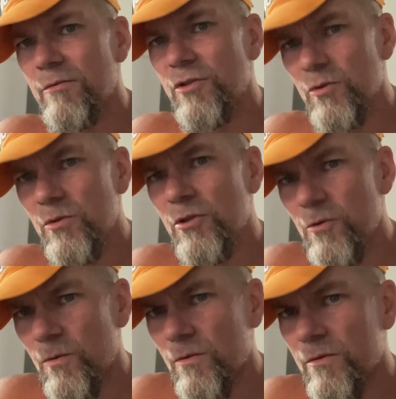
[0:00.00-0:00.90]
Do
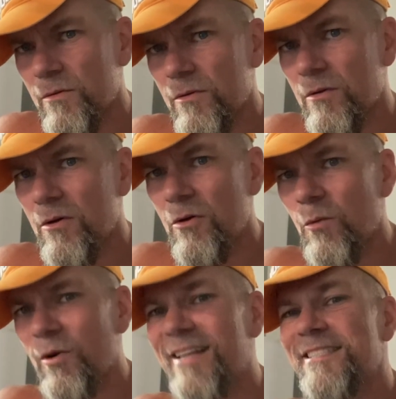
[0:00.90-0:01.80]
you,
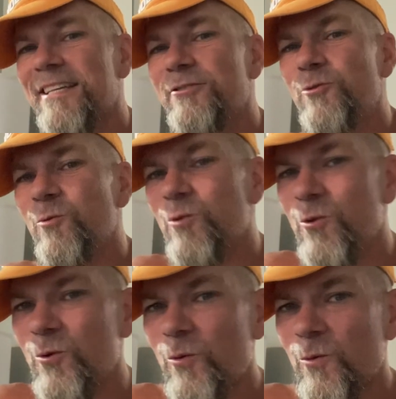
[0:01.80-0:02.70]
when I say do
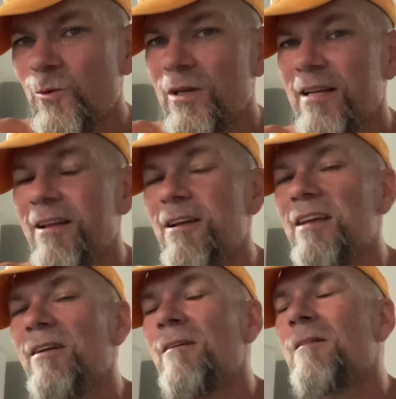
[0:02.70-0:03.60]
you,
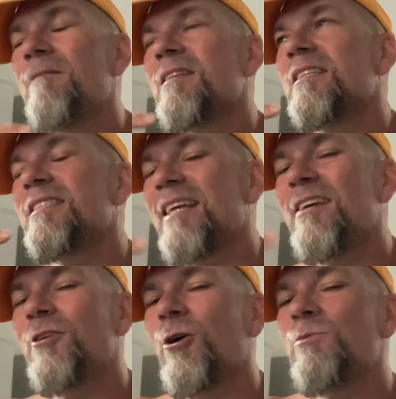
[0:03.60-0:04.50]

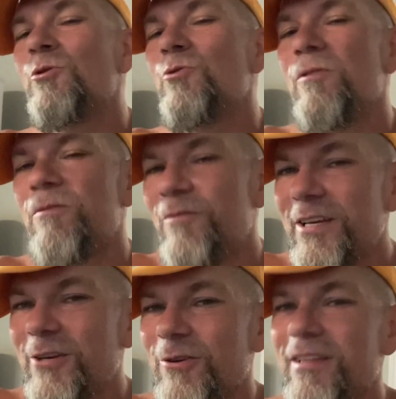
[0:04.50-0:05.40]
stand up to the
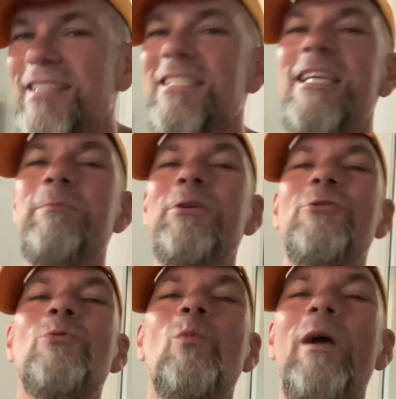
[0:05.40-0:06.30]
fear that's keeping
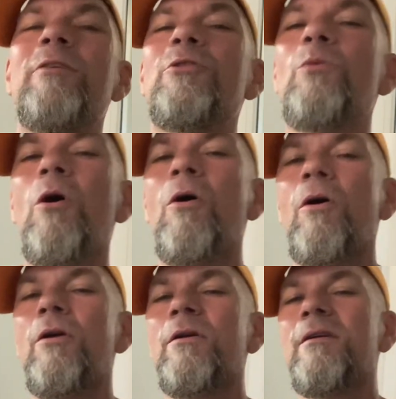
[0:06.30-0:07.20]
you where you
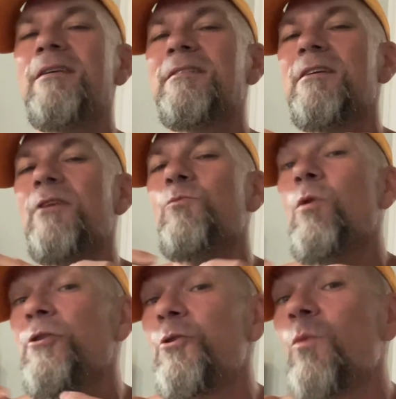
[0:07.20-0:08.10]
are and
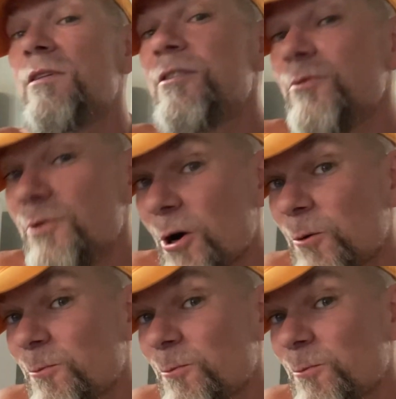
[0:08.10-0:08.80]
where you want to go.